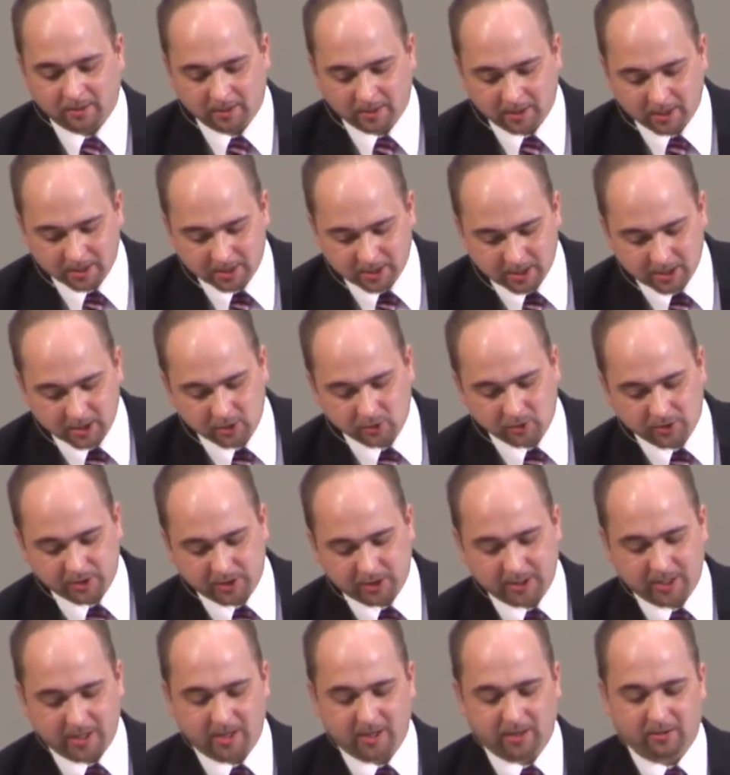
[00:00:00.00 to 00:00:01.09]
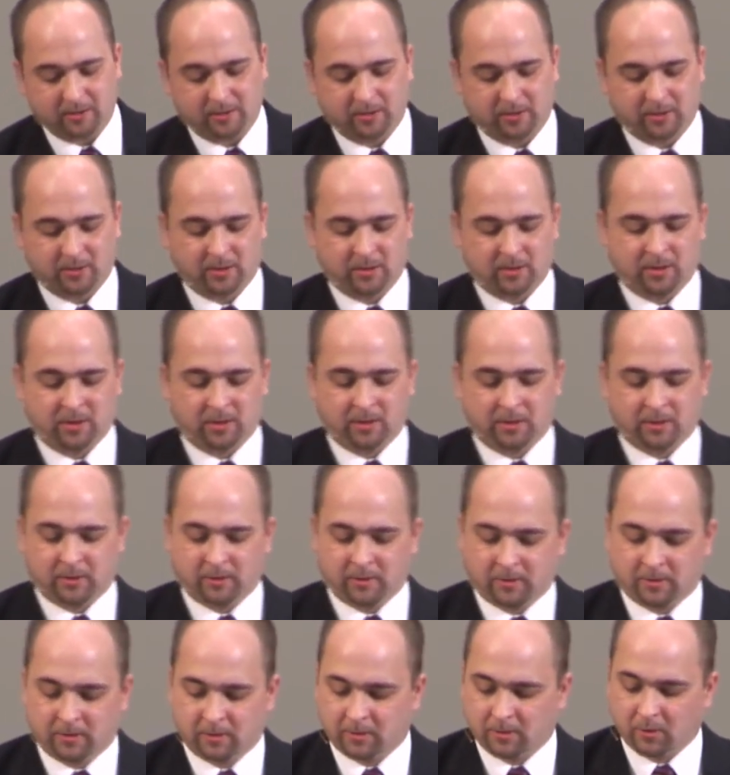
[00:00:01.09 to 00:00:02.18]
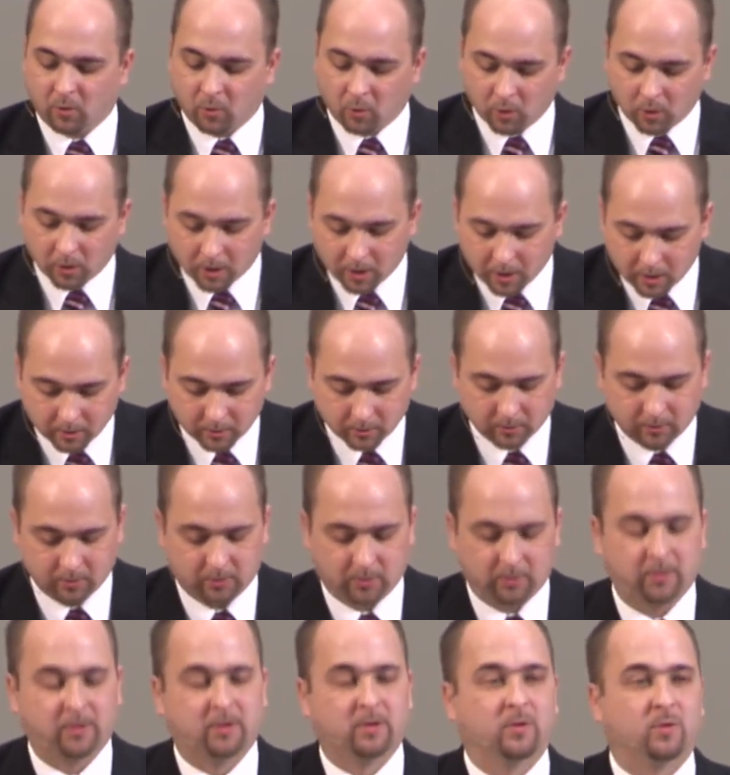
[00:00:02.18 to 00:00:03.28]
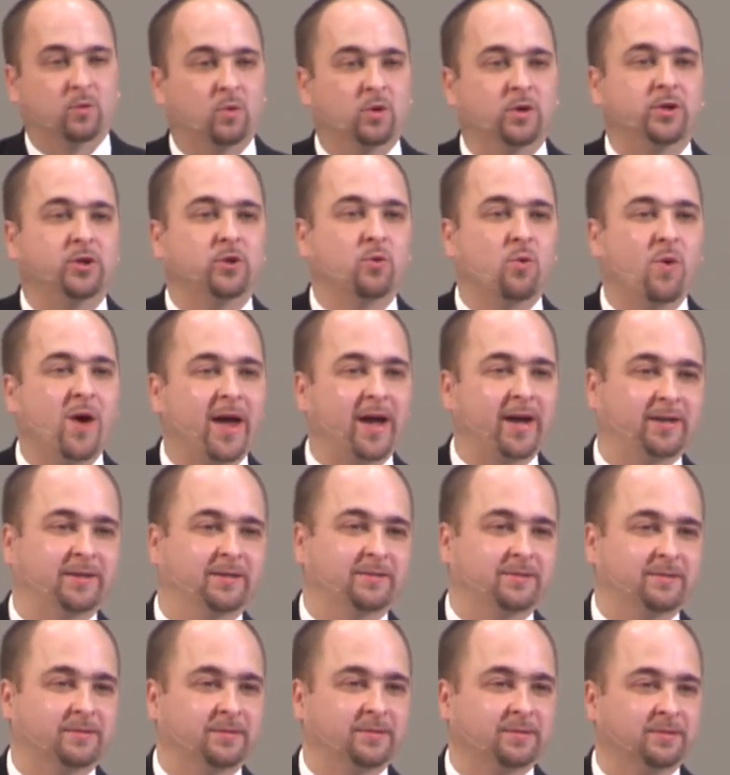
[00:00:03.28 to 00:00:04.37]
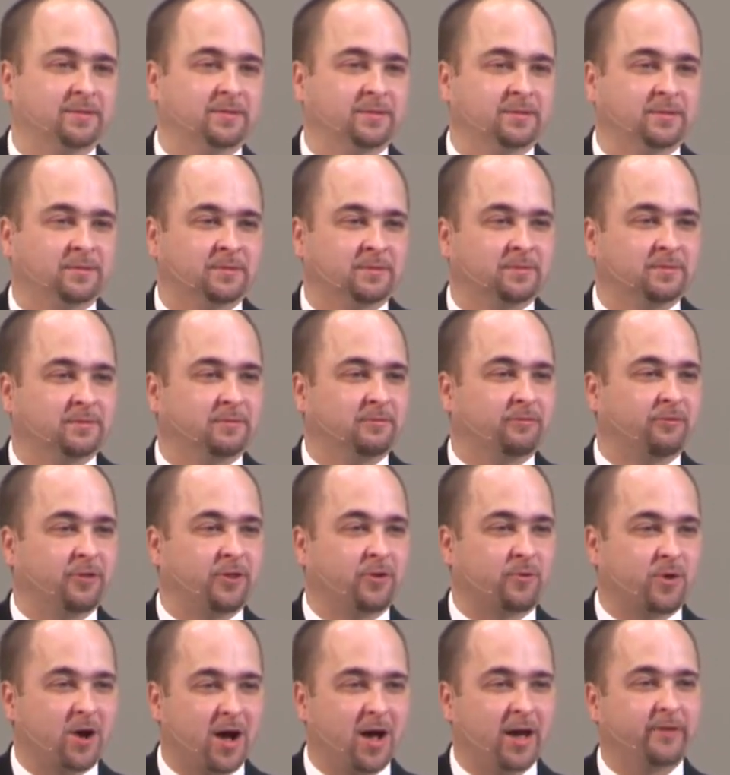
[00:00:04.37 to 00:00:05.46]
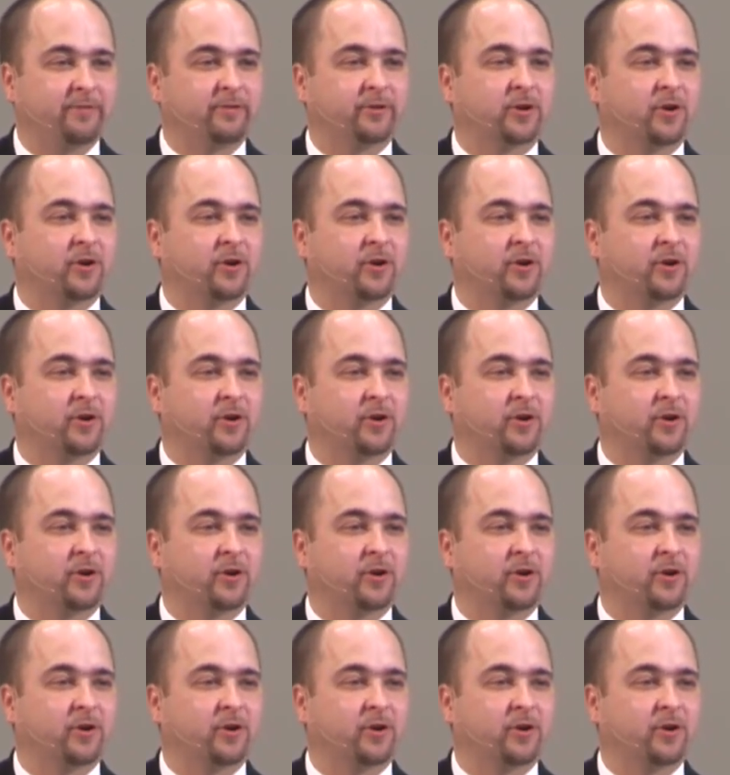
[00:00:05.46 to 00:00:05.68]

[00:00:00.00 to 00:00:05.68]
continual sin? Or will you wait for the rod of